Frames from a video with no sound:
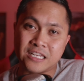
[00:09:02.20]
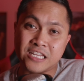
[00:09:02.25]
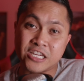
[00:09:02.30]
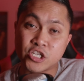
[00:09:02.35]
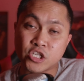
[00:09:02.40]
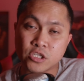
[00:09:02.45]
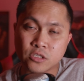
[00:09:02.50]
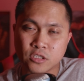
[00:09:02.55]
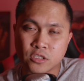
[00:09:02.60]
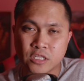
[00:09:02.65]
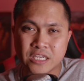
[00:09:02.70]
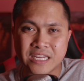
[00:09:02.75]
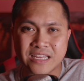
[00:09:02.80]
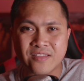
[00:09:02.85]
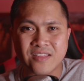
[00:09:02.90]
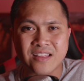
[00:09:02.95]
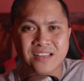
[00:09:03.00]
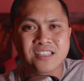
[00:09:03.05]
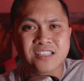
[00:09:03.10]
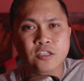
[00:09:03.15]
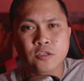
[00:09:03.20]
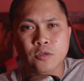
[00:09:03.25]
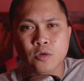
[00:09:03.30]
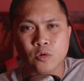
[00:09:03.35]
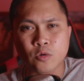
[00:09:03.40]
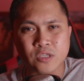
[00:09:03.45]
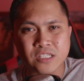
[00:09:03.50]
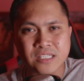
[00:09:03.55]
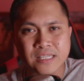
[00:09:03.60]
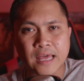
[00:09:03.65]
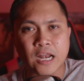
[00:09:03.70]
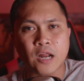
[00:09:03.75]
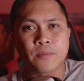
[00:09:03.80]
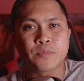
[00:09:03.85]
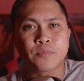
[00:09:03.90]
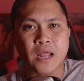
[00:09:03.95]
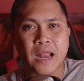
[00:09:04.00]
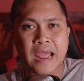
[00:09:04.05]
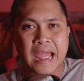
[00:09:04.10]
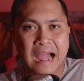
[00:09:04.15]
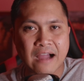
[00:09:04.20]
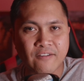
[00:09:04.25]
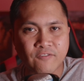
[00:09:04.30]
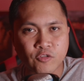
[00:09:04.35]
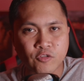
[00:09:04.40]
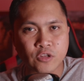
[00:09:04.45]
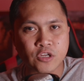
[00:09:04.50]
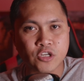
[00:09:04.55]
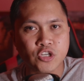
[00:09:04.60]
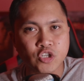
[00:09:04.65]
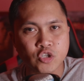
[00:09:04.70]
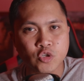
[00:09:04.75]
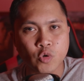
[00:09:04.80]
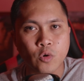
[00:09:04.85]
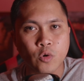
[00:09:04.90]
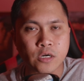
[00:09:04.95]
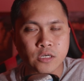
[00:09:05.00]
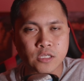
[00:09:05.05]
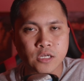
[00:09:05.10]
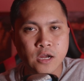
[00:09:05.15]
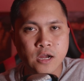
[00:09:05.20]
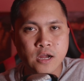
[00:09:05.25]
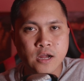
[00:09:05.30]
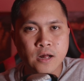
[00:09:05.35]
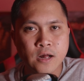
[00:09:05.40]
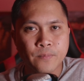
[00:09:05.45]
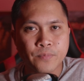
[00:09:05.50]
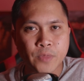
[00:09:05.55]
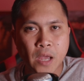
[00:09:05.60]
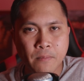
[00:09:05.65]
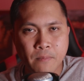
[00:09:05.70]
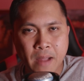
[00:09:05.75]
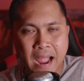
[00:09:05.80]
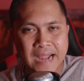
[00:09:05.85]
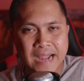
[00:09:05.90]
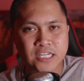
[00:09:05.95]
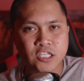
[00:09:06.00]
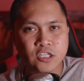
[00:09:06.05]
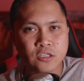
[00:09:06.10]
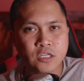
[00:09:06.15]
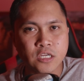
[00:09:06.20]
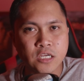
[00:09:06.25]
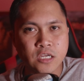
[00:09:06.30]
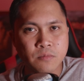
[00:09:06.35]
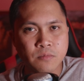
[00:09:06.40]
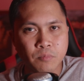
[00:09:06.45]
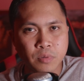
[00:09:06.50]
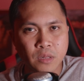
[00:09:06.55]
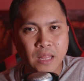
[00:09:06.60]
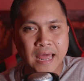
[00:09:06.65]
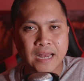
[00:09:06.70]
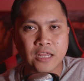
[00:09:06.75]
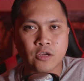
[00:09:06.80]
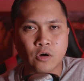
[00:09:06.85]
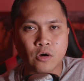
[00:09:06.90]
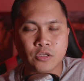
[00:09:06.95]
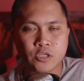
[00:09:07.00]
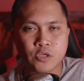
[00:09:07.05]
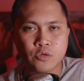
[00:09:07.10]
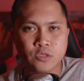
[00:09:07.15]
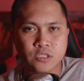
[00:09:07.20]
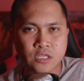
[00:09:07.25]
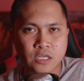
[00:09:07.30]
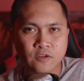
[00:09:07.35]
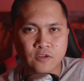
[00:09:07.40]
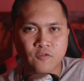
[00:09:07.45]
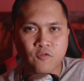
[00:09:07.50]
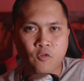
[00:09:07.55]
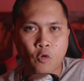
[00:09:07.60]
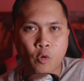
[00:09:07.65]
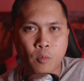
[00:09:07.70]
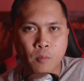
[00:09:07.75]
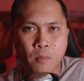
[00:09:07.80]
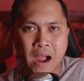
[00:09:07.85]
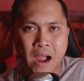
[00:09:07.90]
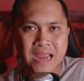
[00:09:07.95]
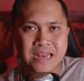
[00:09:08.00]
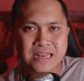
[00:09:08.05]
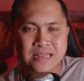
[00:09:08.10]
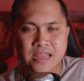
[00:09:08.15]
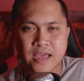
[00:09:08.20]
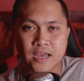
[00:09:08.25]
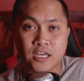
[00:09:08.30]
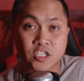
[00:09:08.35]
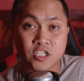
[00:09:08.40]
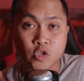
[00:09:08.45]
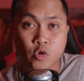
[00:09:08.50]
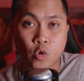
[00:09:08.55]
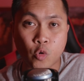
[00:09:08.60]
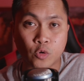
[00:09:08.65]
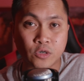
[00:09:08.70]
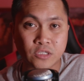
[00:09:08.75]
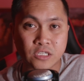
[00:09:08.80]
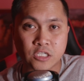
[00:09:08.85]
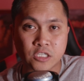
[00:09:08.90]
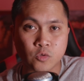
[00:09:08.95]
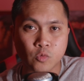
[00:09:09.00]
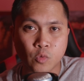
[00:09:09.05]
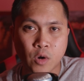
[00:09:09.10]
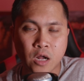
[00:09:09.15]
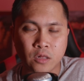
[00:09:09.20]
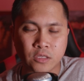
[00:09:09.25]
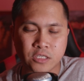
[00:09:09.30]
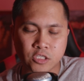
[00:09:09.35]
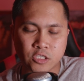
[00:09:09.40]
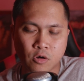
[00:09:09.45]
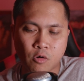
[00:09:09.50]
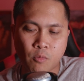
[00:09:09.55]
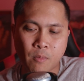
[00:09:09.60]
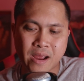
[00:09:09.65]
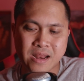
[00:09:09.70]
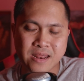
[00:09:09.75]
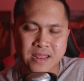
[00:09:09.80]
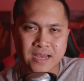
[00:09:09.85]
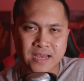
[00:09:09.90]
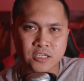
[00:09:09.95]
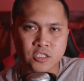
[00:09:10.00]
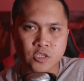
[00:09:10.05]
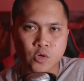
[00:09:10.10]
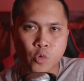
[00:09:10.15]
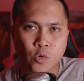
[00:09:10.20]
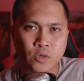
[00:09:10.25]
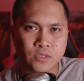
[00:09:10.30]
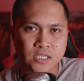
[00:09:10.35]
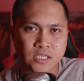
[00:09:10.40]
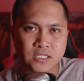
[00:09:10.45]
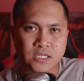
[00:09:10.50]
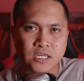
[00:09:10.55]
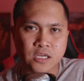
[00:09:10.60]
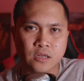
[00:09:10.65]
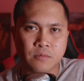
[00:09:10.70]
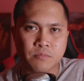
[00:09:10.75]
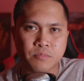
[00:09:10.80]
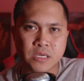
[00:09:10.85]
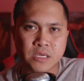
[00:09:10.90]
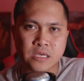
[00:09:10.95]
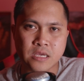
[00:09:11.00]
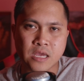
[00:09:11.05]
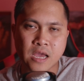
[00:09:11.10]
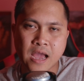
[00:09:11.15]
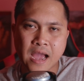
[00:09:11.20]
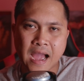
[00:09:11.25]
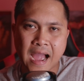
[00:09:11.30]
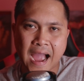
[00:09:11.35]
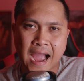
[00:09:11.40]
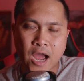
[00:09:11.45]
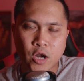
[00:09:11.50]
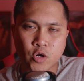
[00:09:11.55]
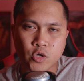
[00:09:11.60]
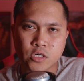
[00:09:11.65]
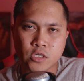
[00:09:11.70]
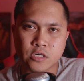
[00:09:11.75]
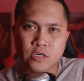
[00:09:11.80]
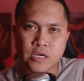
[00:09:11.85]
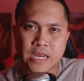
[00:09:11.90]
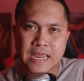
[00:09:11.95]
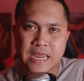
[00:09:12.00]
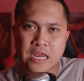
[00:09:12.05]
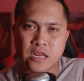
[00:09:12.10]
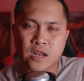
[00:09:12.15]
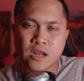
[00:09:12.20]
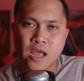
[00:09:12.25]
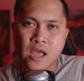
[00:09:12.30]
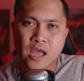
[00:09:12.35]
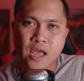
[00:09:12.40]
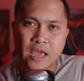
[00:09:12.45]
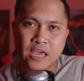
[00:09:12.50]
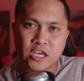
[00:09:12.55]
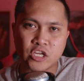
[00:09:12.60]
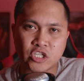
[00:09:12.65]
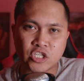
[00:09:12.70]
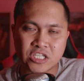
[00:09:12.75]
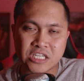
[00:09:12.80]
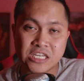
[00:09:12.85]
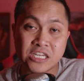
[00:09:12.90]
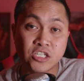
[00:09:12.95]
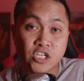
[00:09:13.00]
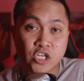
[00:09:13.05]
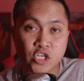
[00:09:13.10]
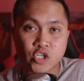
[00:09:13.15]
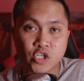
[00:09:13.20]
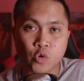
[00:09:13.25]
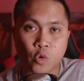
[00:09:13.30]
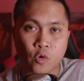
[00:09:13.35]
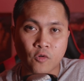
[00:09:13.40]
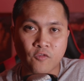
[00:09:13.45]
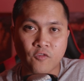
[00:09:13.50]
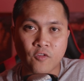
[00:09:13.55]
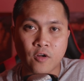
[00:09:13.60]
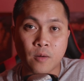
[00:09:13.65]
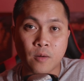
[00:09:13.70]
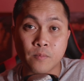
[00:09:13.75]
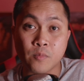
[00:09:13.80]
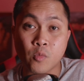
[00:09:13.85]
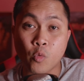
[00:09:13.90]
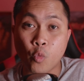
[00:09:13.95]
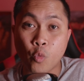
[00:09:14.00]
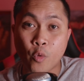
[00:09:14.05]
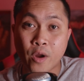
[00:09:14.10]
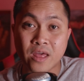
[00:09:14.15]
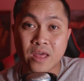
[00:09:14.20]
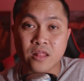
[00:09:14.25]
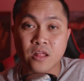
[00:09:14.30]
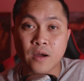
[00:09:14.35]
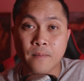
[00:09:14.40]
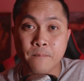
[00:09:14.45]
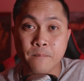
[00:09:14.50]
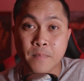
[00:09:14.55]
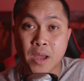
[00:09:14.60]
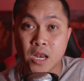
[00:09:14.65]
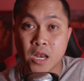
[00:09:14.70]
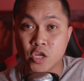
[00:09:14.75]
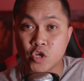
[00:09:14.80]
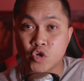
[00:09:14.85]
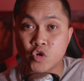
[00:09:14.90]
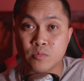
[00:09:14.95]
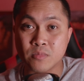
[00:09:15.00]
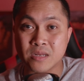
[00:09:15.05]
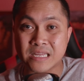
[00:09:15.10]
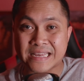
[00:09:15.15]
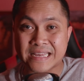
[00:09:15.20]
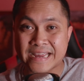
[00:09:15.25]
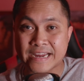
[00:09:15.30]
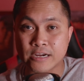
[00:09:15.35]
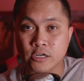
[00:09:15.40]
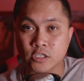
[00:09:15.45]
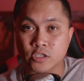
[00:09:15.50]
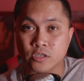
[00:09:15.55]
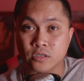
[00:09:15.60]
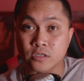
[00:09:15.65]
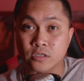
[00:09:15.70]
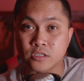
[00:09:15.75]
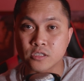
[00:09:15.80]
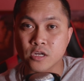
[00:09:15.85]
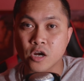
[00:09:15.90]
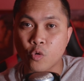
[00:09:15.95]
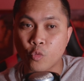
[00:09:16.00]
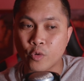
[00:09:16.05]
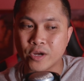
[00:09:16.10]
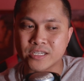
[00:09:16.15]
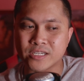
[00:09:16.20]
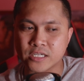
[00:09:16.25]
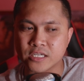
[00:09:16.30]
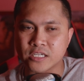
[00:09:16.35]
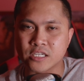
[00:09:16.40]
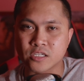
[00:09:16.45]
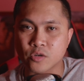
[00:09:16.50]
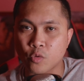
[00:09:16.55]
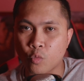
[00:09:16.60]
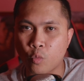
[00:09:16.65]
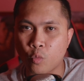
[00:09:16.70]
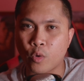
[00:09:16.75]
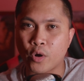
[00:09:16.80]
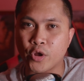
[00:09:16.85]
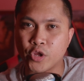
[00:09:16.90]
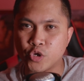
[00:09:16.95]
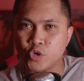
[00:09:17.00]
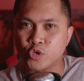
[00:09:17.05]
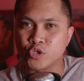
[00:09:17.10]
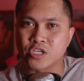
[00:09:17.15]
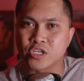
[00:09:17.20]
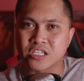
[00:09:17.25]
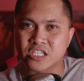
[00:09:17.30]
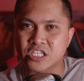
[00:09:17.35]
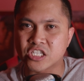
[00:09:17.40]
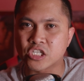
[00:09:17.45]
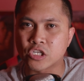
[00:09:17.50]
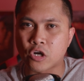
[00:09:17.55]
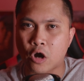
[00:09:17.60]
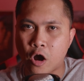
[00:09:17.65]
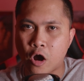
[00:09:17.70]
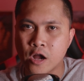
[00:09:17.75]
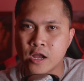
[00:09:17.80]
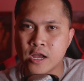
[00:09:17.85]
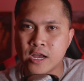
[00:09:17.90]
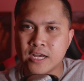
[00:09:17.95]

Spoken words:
additionally, this little setup that I have for this short, I'm actually planning on using for my next course as well. So my next course is going to be how to create a CG short film with Metahuman characters, which is what you just saw.